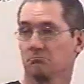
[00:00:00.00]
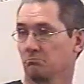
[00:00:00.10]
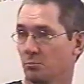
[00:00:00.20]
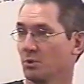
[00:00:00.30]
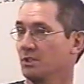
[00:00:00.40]

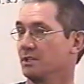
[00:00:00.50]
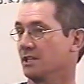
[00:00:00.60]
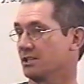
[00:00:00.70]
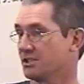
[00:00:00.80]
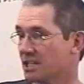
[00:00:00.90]
pretty
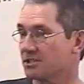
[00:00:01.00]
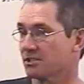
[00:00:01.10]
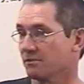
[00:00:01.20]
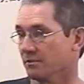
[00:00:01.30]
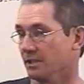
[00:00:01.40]

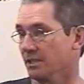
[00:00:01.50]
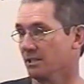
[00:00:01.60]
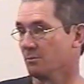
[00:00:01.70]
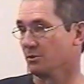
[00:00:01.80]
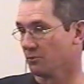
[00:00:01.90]
extensively
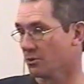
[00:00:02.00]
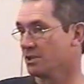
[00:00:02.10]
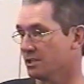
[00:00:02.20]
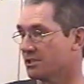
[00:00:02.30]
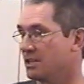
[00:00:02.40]
before he
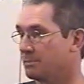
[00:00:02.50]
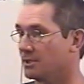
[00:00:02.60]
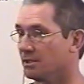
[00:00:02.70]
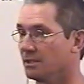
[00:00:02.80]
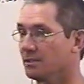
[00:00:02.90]
accepted it